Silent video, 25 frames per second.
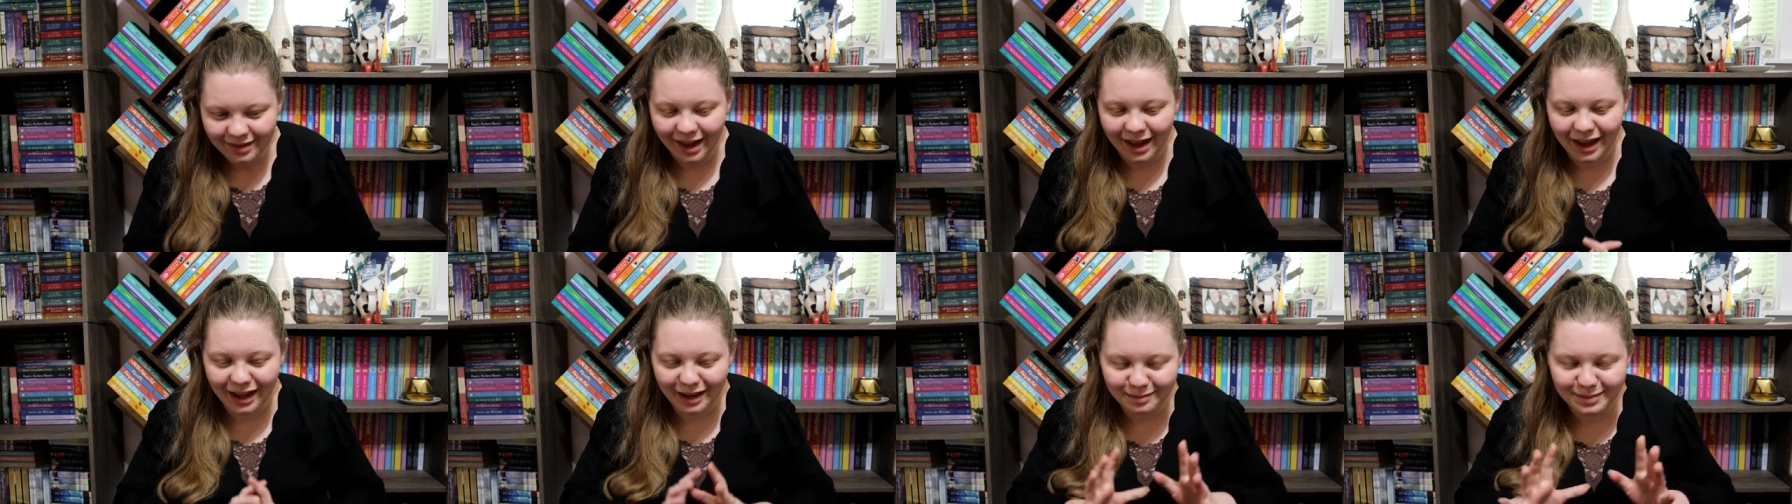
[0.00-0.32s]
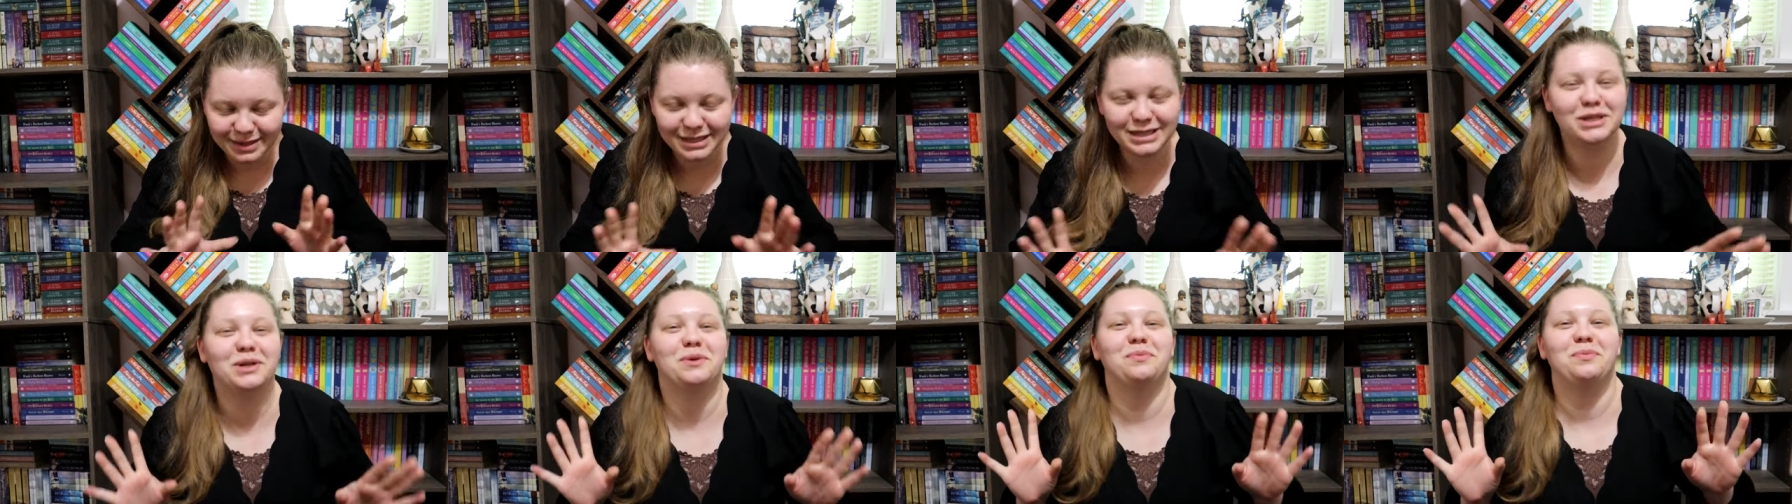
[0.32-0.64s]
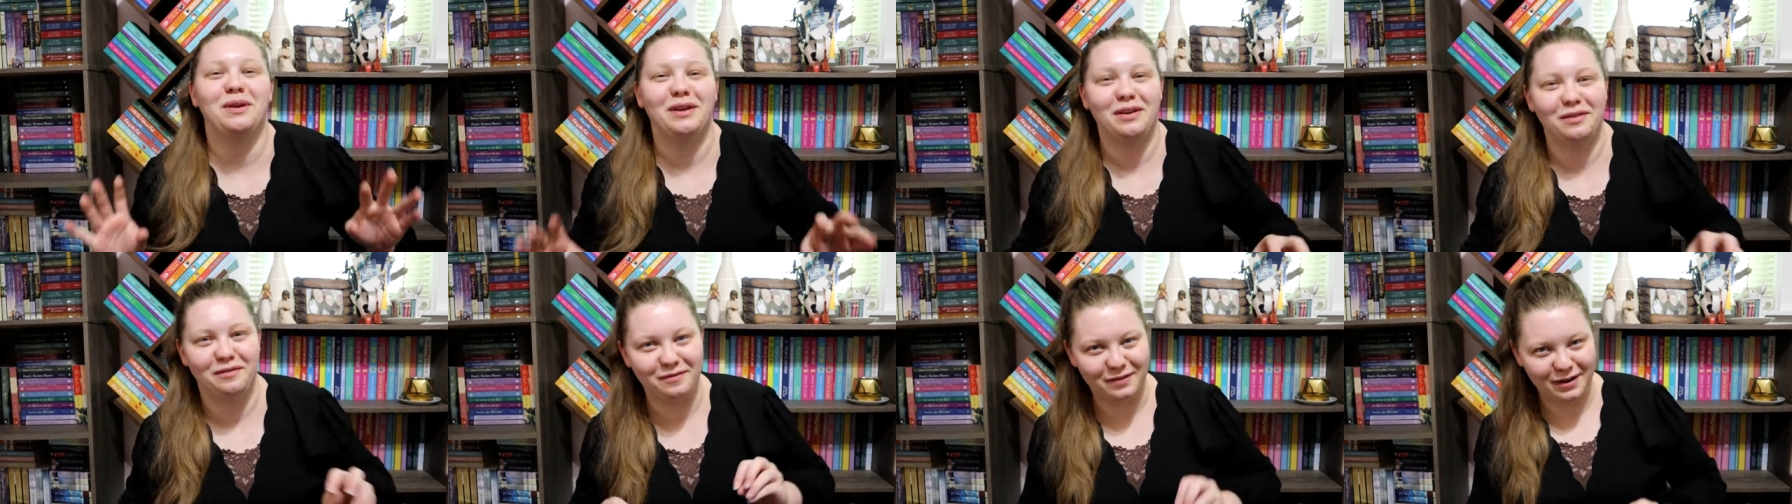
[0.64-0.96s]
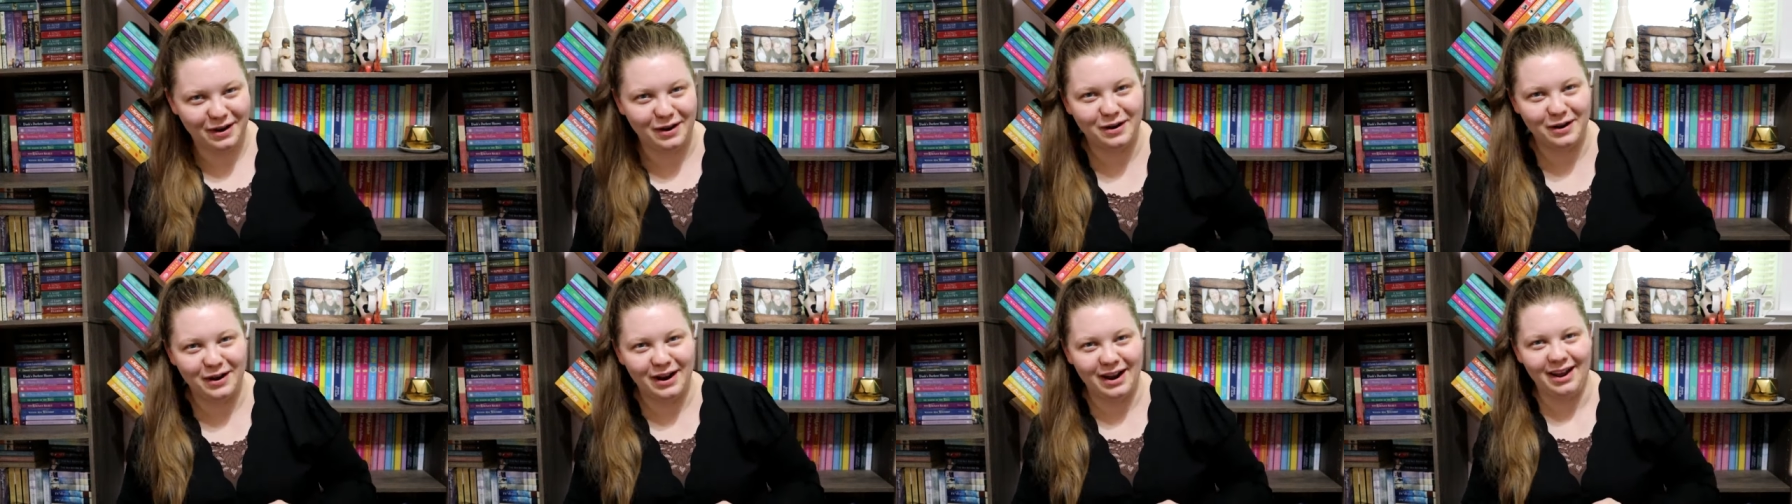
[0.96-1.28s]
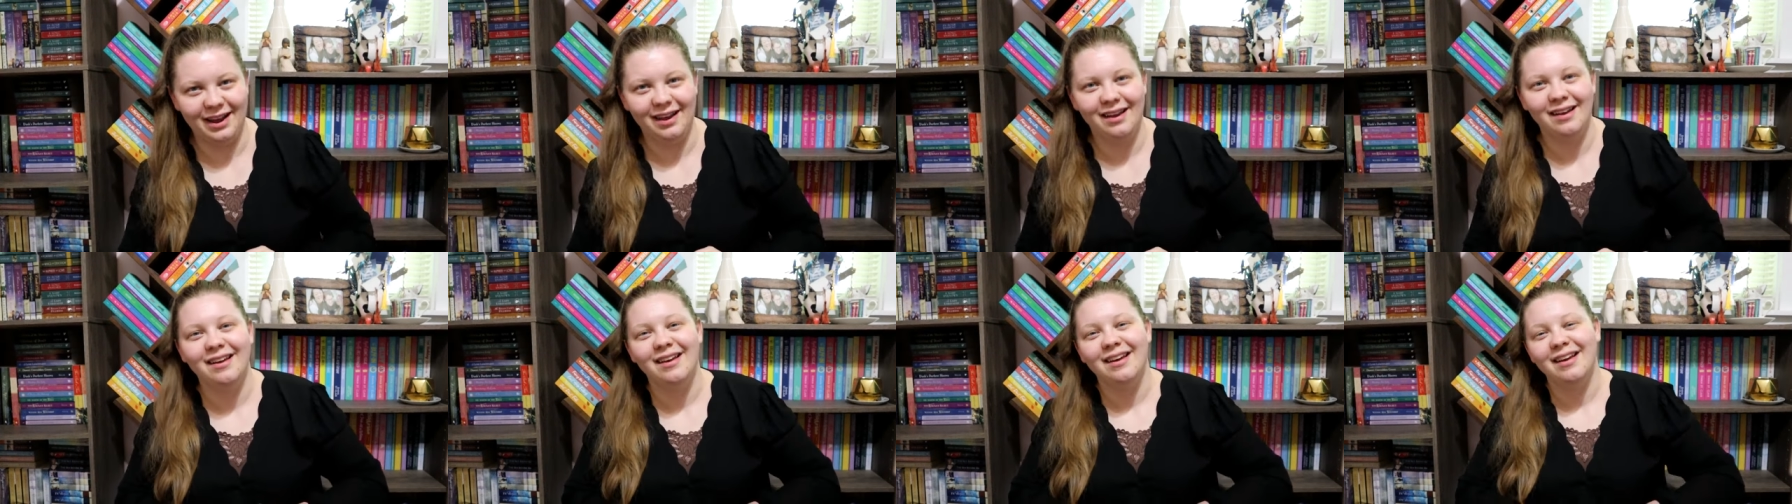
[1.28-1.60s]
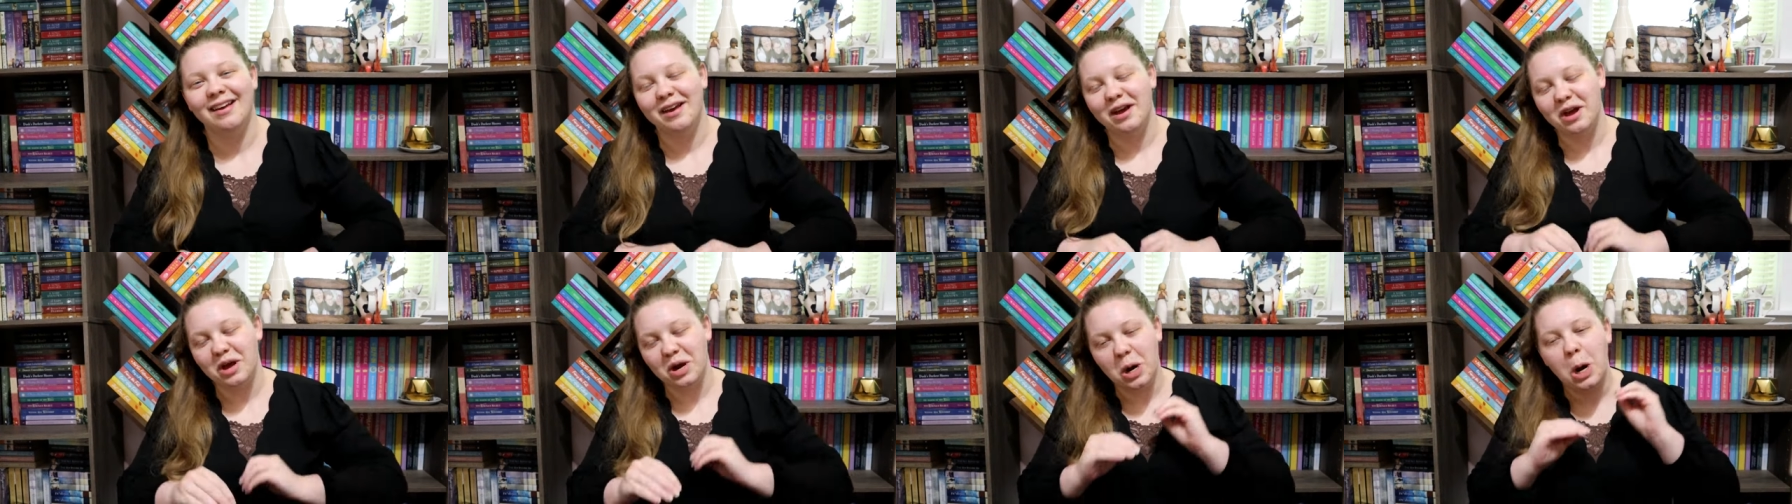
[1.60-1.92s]
I'm still being very
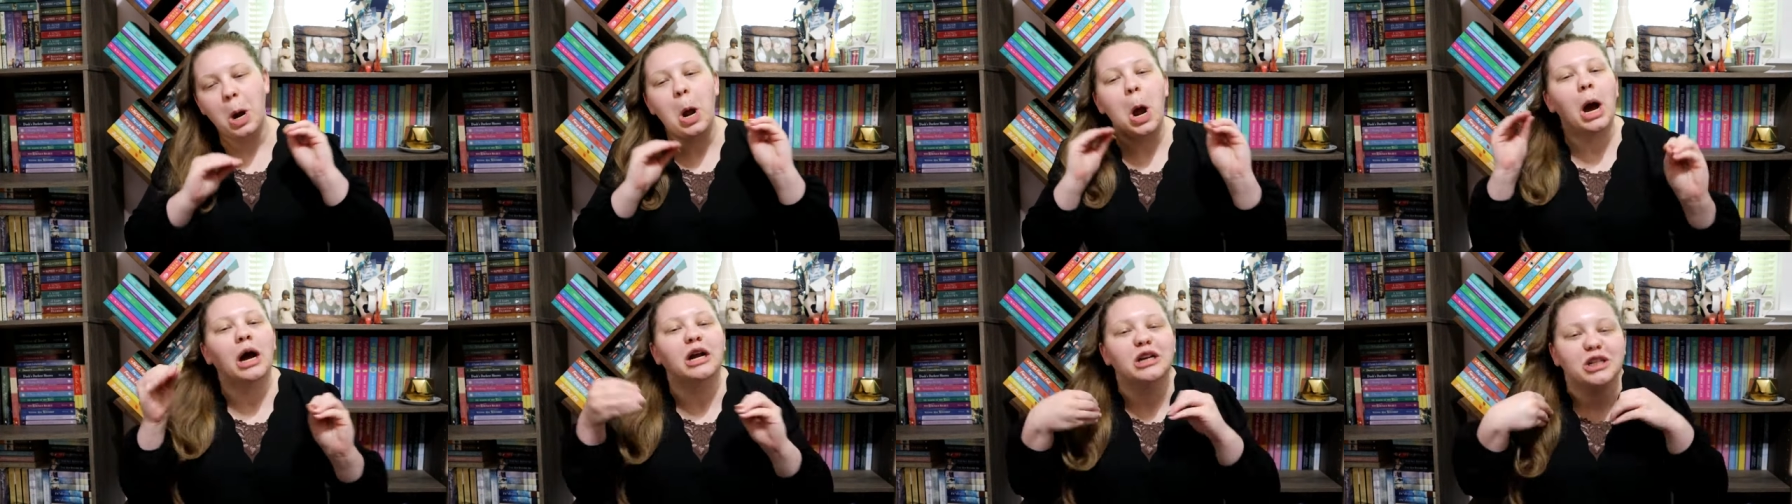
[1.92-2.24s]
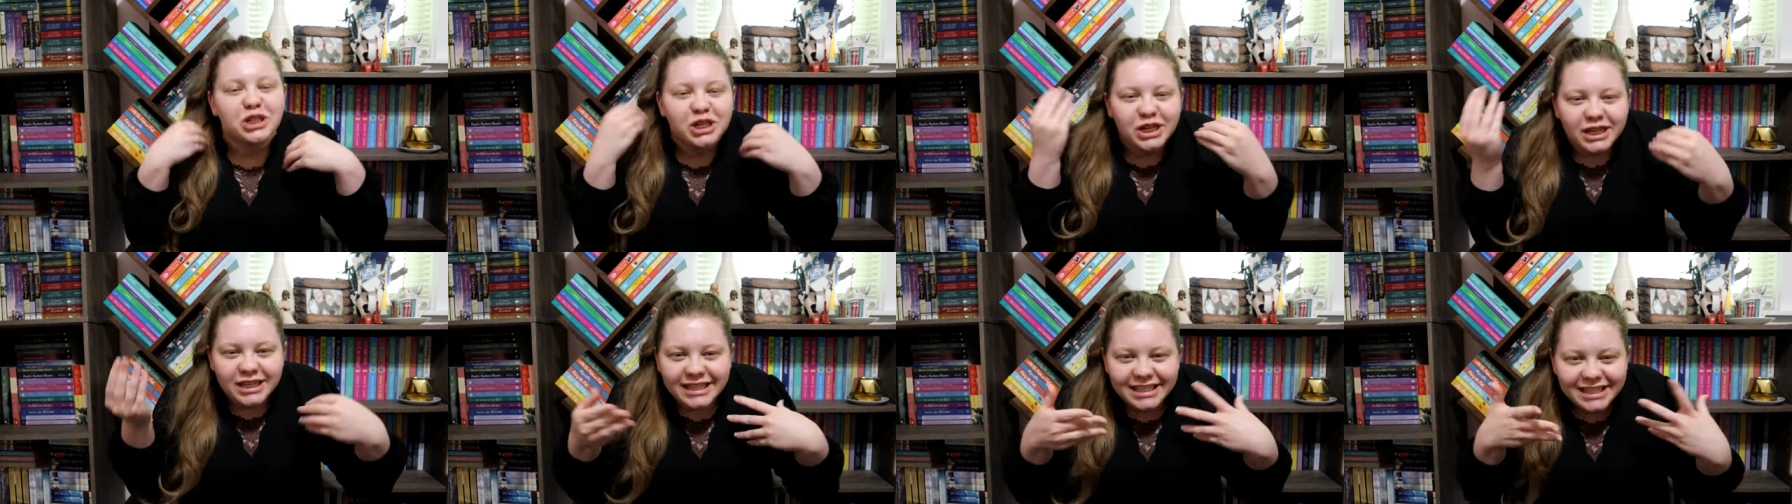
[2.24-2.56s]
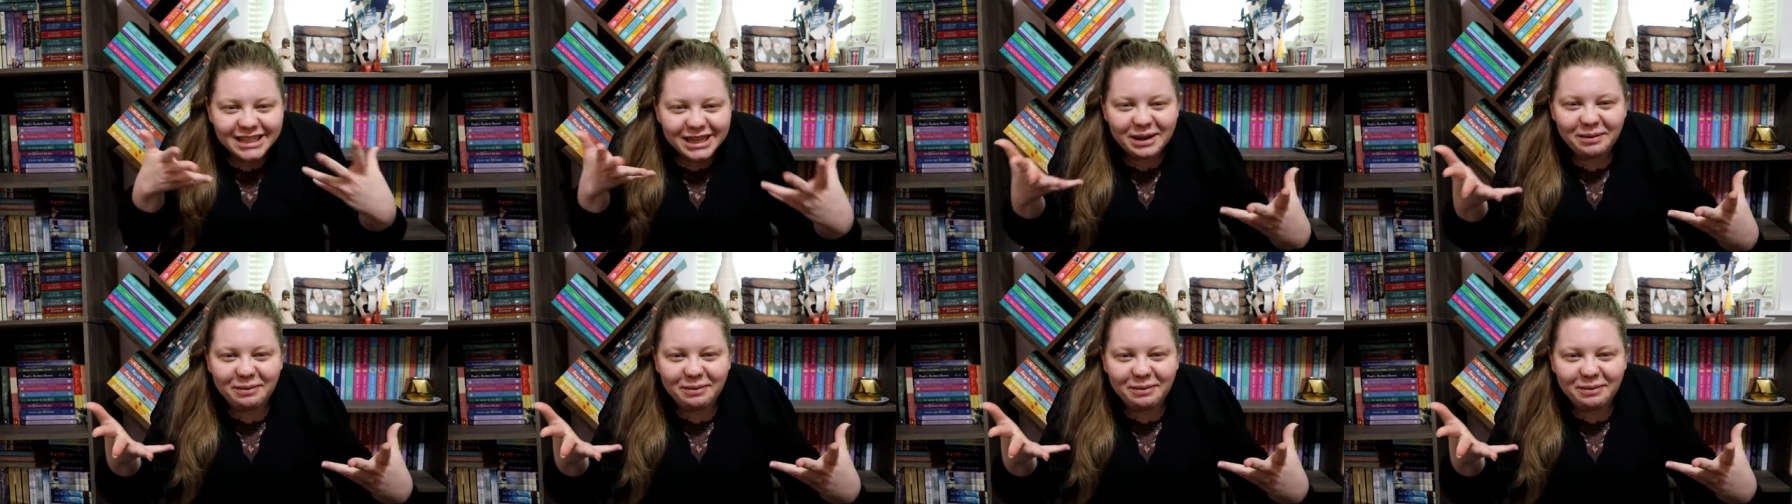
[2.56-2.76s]
cautious